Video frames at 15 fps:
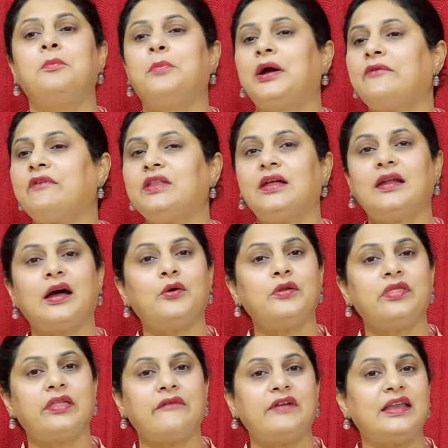But with
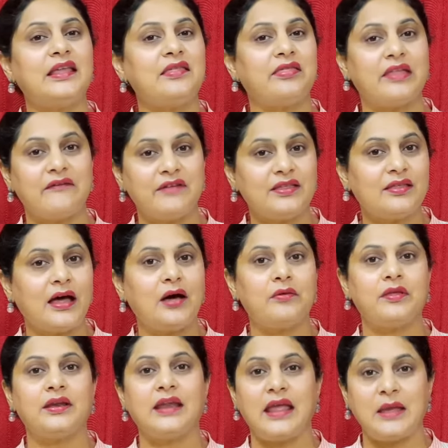around
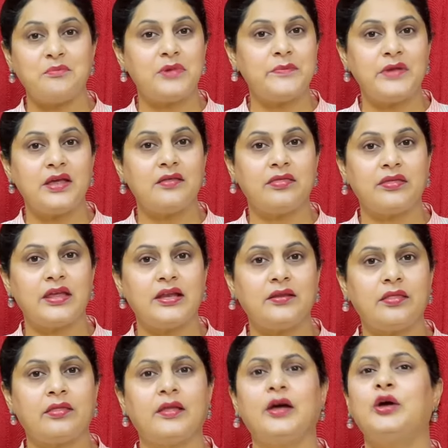77,000 MBBS seats,